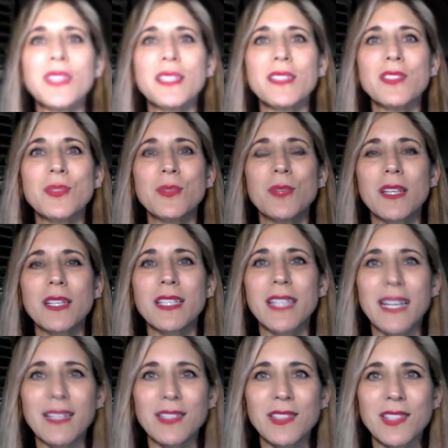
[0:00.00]
into our
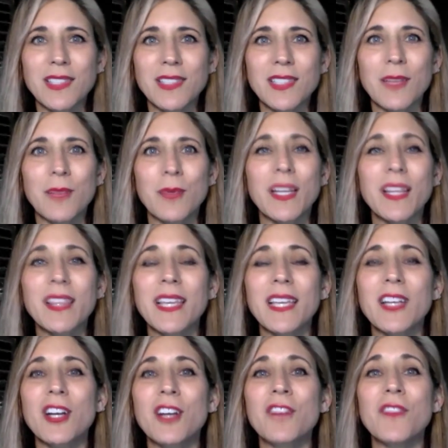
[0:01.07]
analysis, I want to
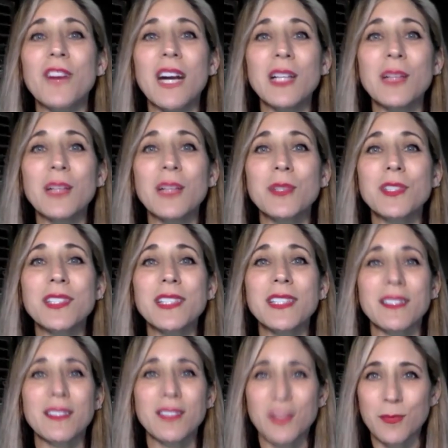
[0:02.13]
thank our
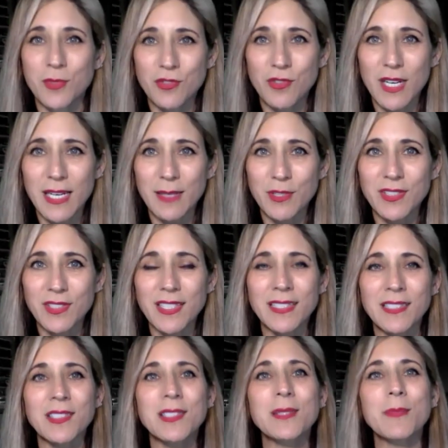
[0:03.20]
followers and our subscribers,
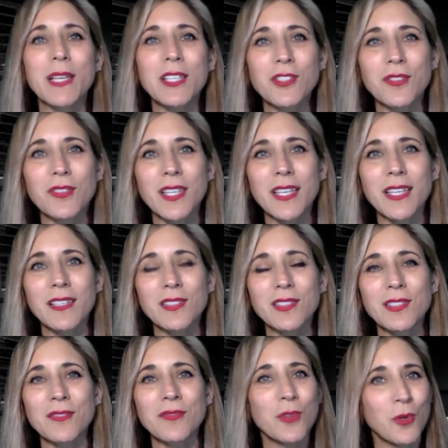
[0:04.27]
and a special
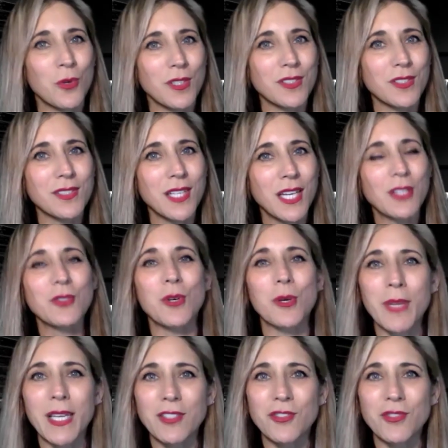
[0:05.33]
thanks, of course, to our
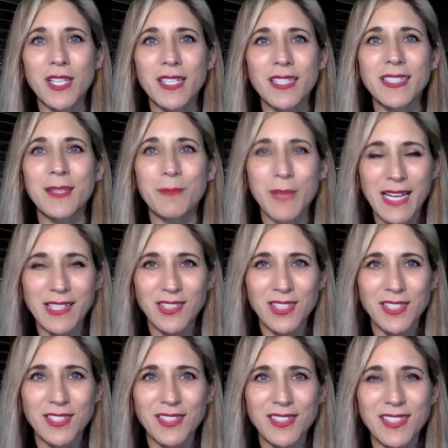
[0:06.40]
Patreon
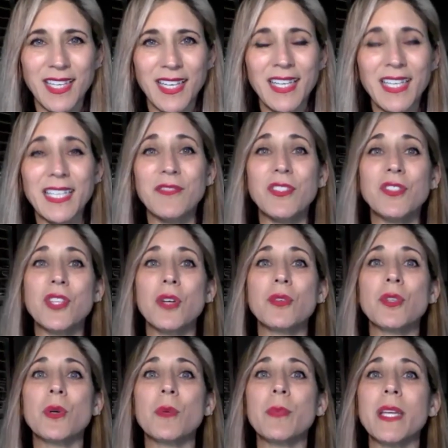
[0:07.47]
ambassadors. And if you
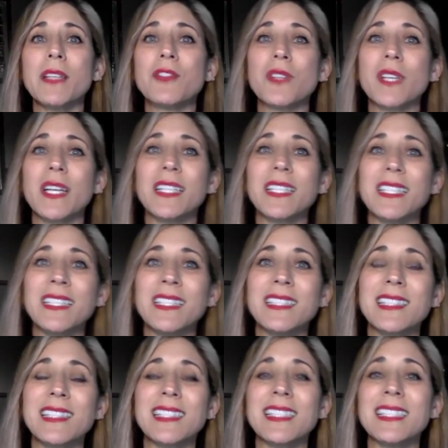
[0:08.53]
don't know what Patreon
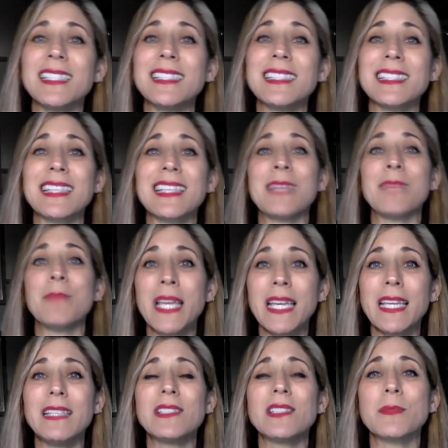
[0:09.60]
is, it is a
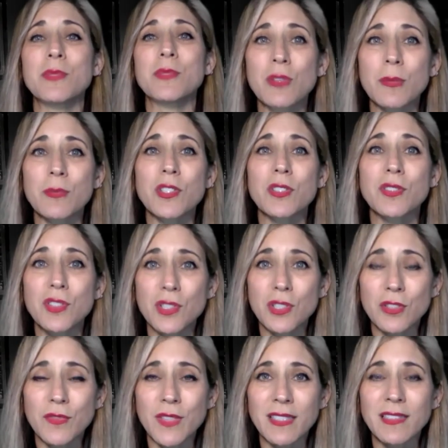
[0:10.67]
paid subscription
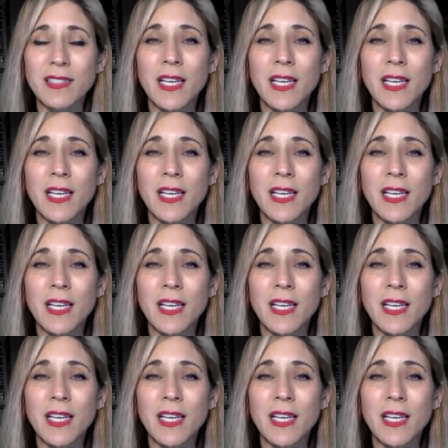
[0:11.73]
service